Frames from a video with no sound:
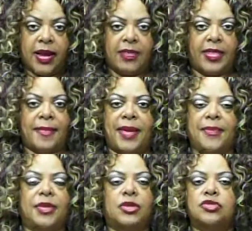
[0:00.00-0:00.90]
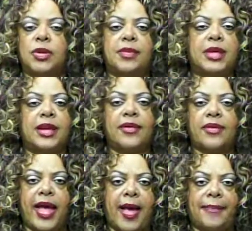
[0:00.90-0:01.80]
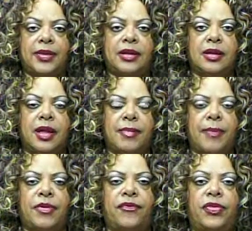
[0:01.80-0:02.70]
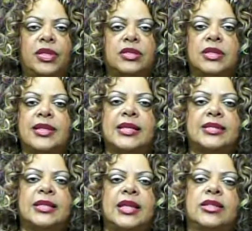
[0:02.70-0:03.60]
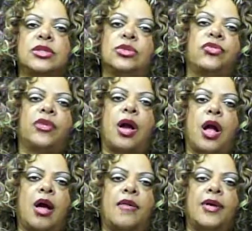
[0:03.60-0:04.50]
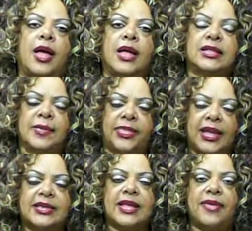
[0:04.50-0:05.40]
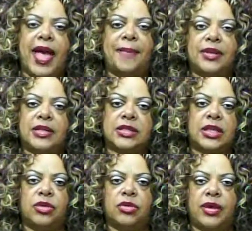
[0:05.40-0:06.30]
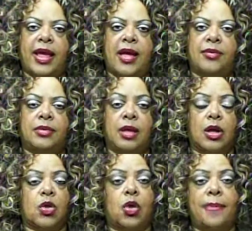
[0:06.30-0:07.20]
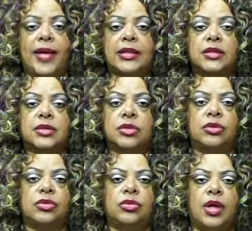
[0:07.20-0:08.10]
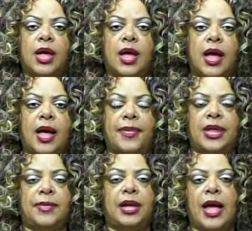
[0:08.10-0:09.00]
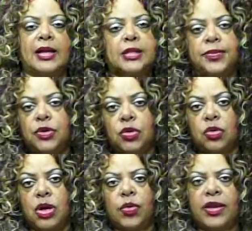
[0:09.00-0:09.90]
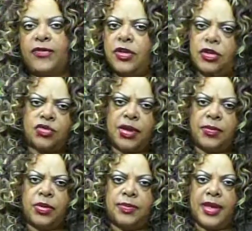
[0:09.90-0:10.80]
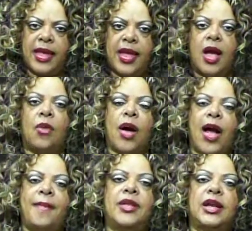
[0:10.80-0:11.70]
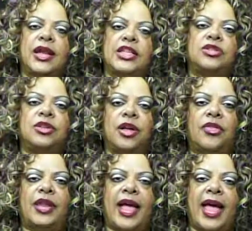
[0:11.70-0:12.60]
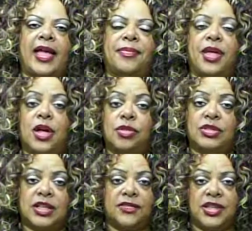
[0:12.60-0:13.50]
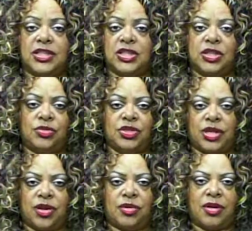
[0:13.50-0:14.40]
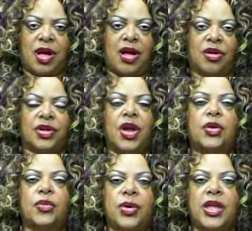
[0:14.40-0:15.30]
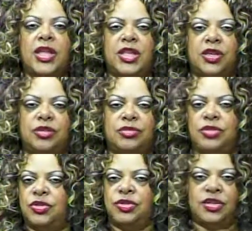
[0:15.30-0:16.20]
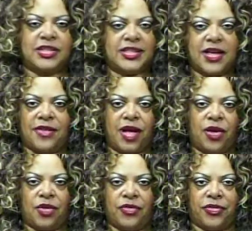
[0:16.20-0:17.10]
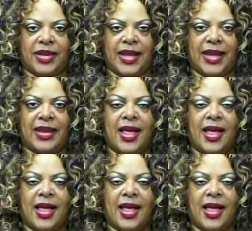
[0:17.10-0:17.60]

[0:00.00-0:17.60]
that maybe your dream can never happen. Maybe you feel that your destiny is too far off. Some things have happened to slow you down. Going back to school, becoming an entrepreneur, or whatever your dream would be. Well, I'm here to let you know that I am the host of this new show called Reu. Do yourself all over again.